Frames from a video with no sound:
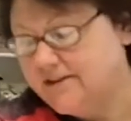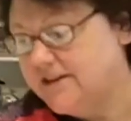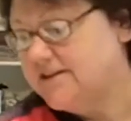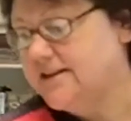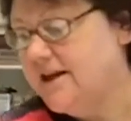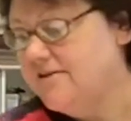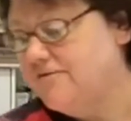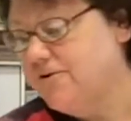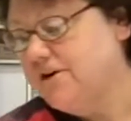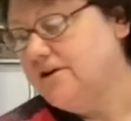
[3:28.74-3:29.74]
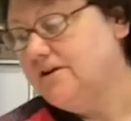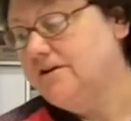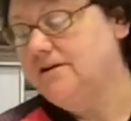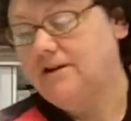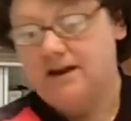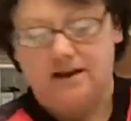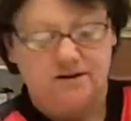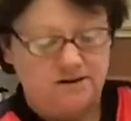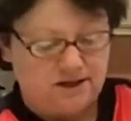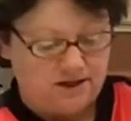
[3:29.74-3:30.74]
this California
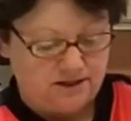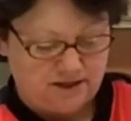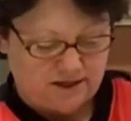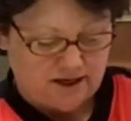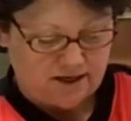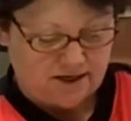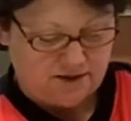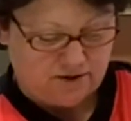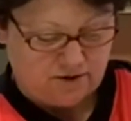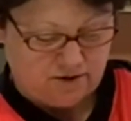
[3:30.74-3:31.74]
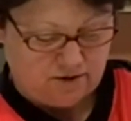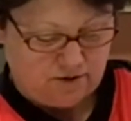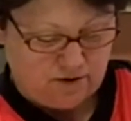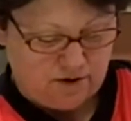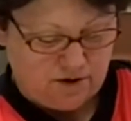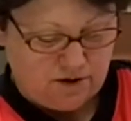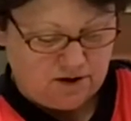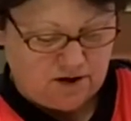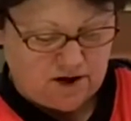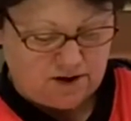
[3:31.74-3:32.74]
ale yeast says to
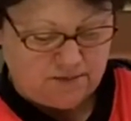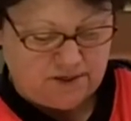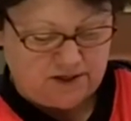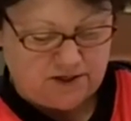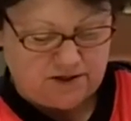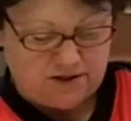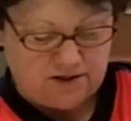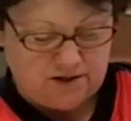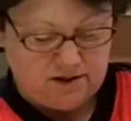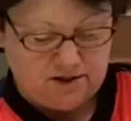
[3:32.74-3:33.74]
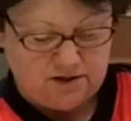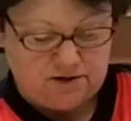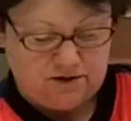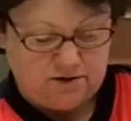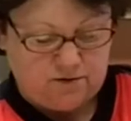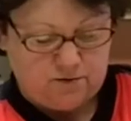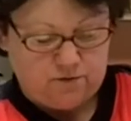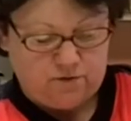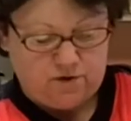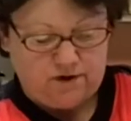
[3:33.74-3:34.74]
not pitch it till the
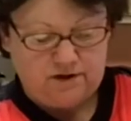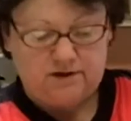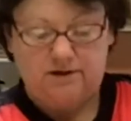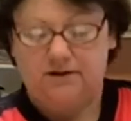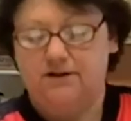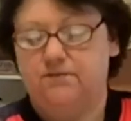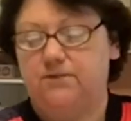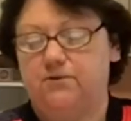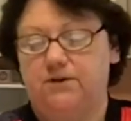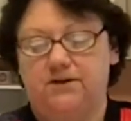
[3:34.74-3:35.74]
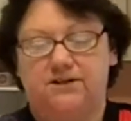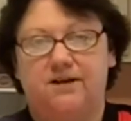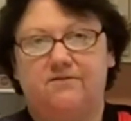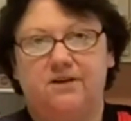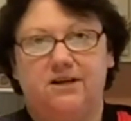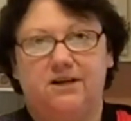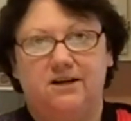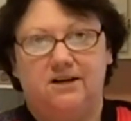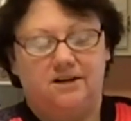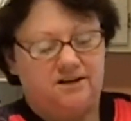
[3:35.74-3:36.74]
wort is between
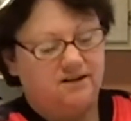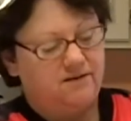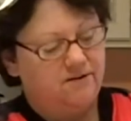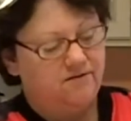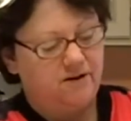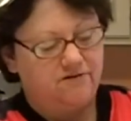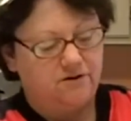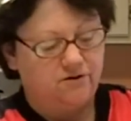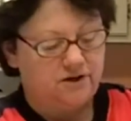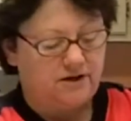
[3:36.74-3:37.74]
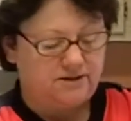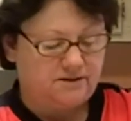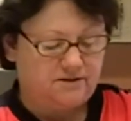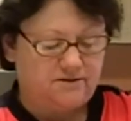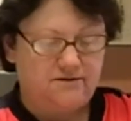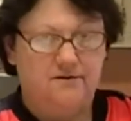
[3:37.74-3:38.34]
70 and 75 degrees.